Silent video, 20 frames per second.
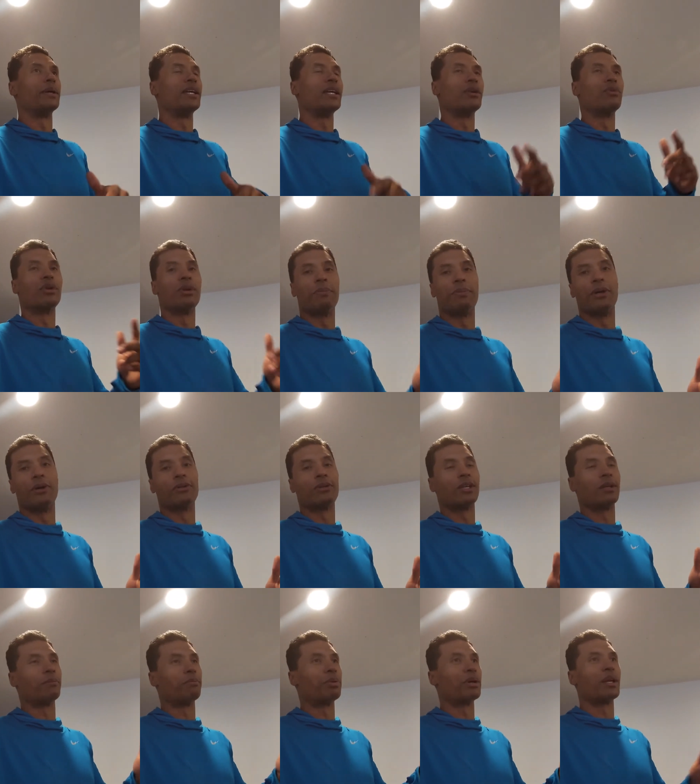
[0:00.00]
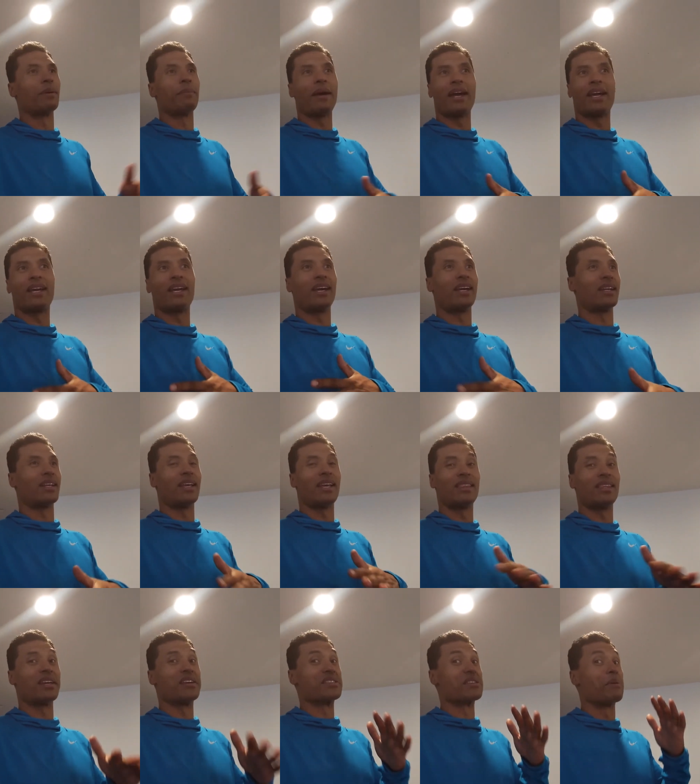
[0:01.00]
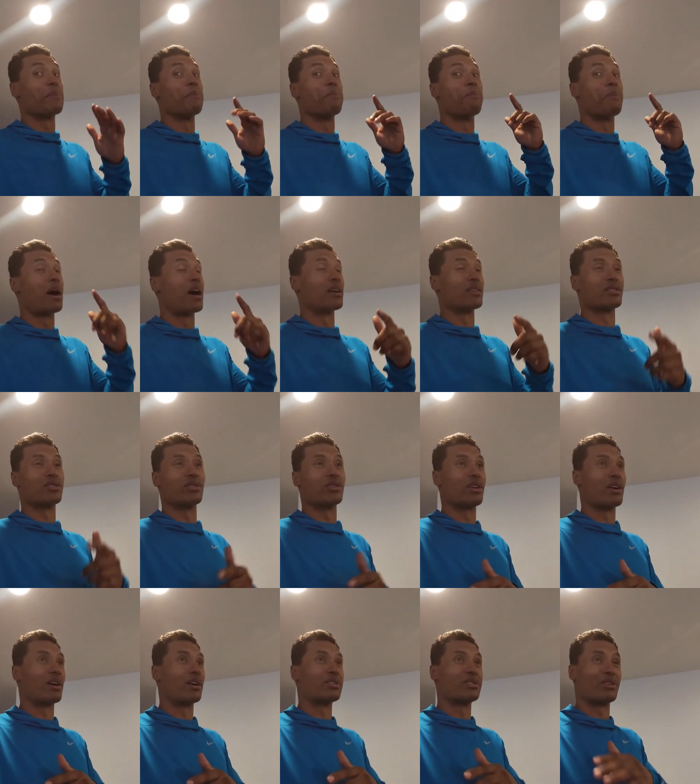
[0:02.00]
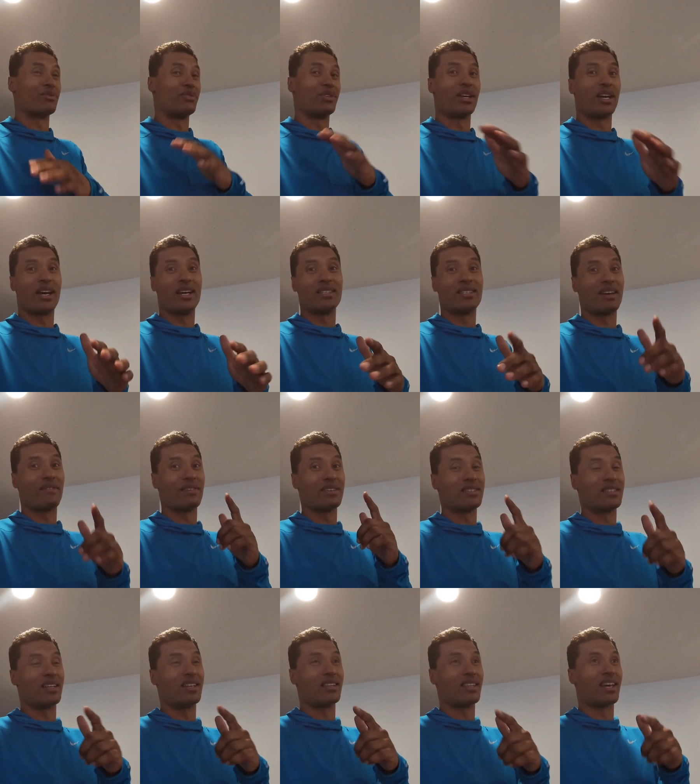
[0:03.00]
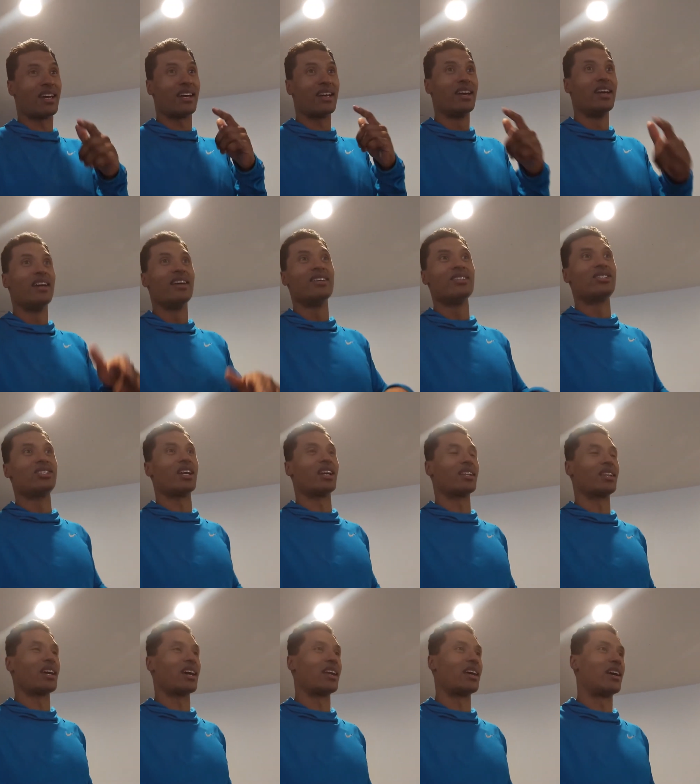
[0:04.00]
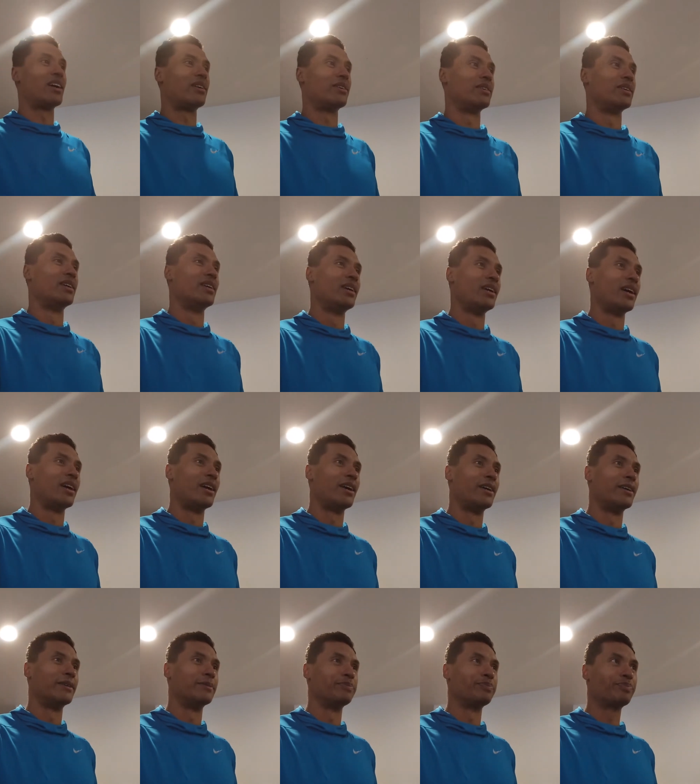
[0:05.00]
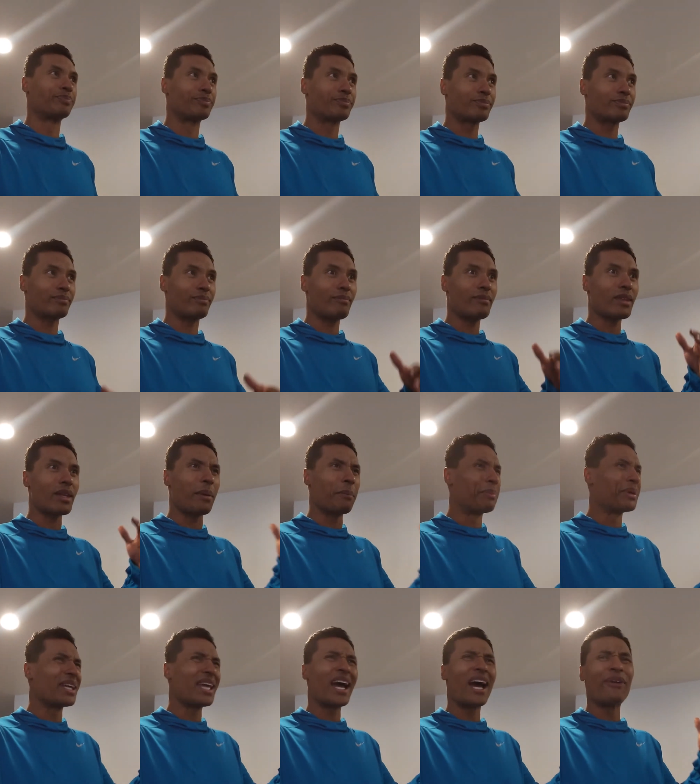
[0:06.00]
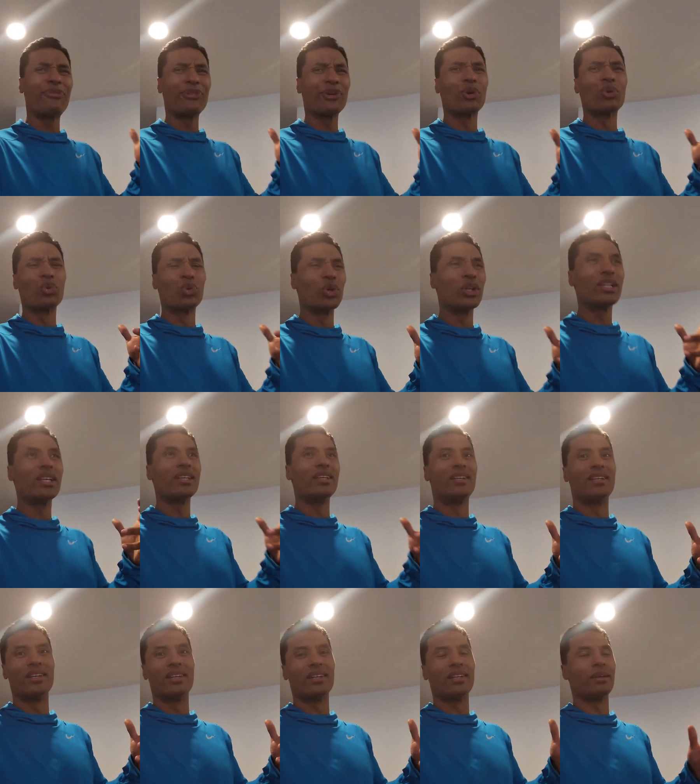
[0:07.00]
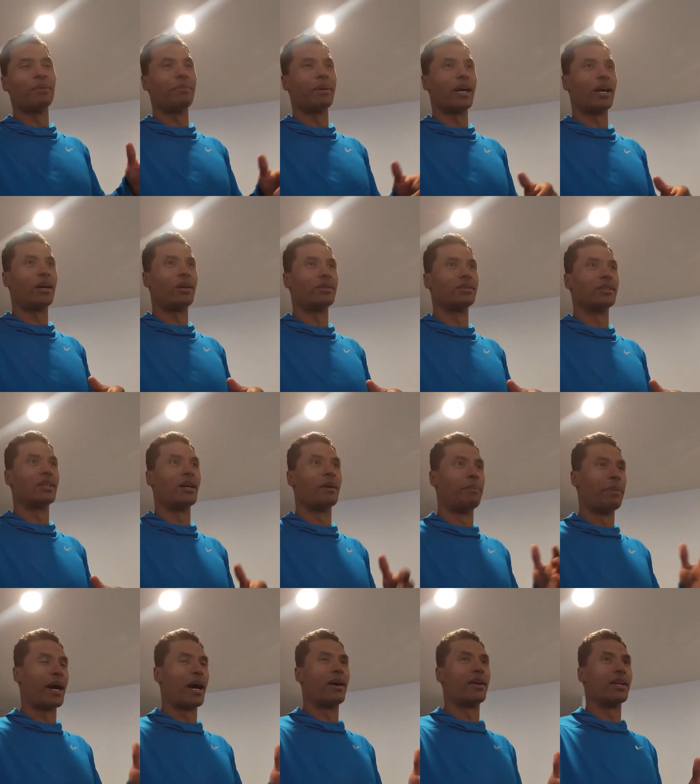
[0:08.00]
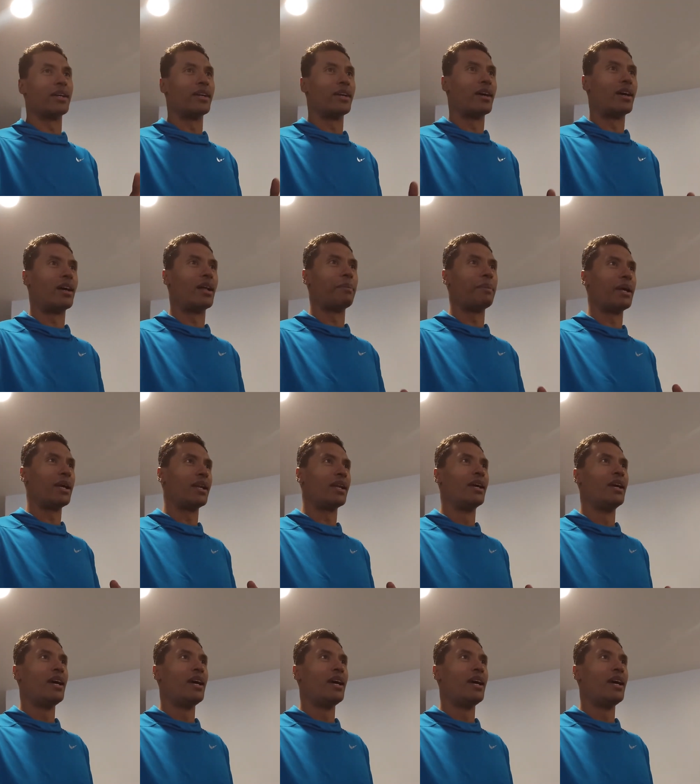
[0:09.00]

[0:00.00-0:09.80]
he rebuilt it and put it back in, and that thing's a monster, y'all. So if you guys haven't seen that, check that out. But yeah, I feel really good about it, y'all. I mean,